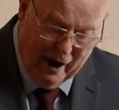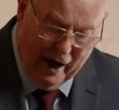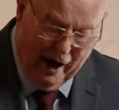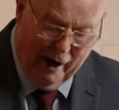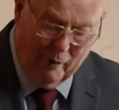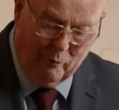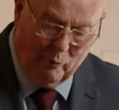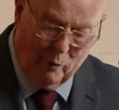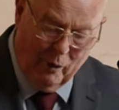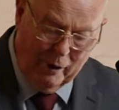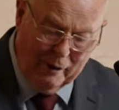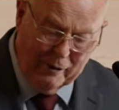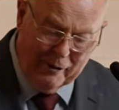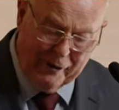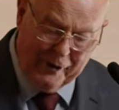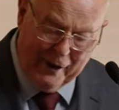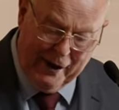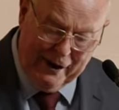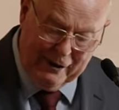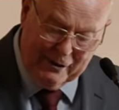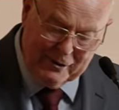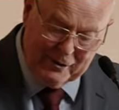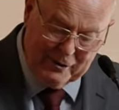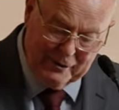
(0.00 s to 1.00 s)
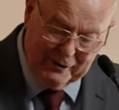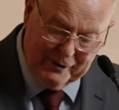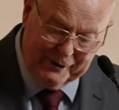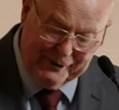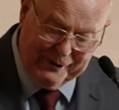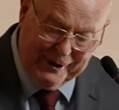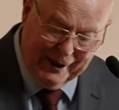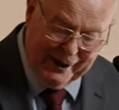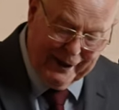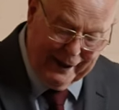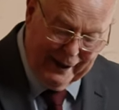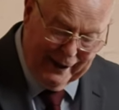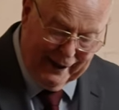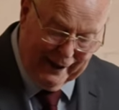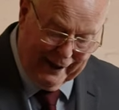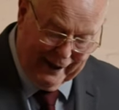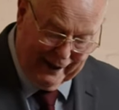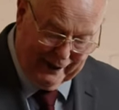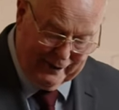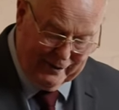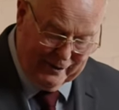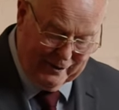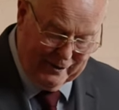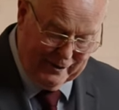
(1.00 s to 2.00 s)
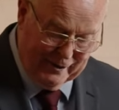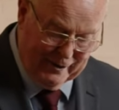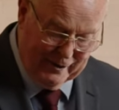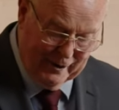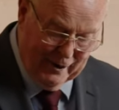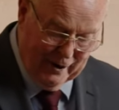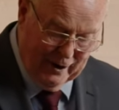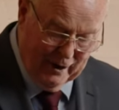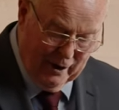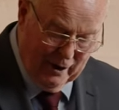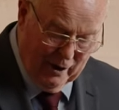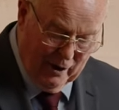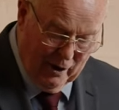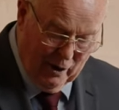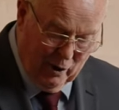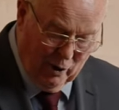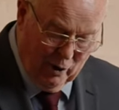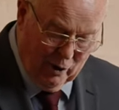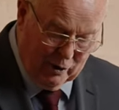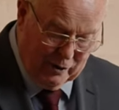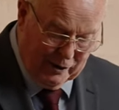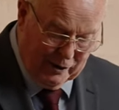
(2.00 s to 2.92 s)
and 1,000 dialects or